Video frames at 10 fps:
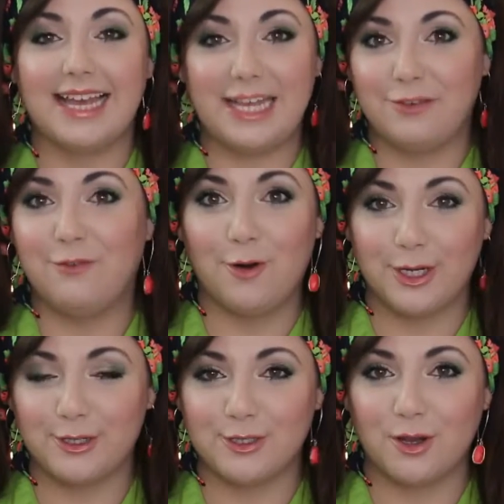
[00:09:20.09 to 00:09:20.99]
like 4
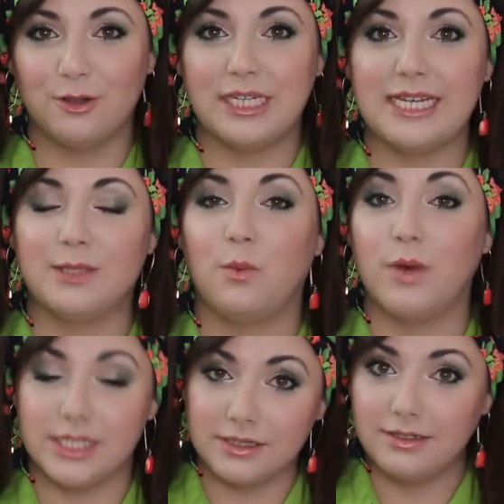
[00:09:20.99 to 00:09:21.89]
years old is
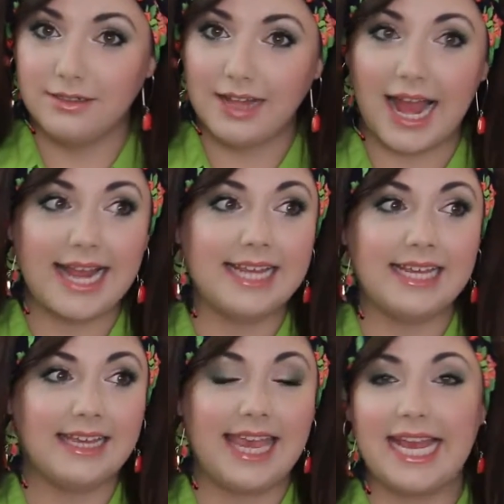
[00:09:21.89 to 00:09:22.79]
whistle. I
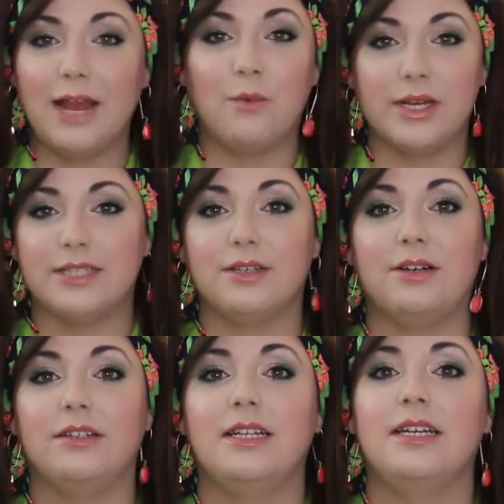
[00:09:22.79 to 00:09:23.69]
can't
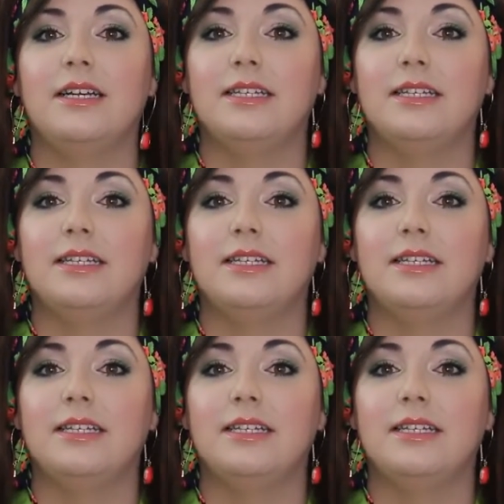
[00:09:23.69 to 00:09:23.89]
whistle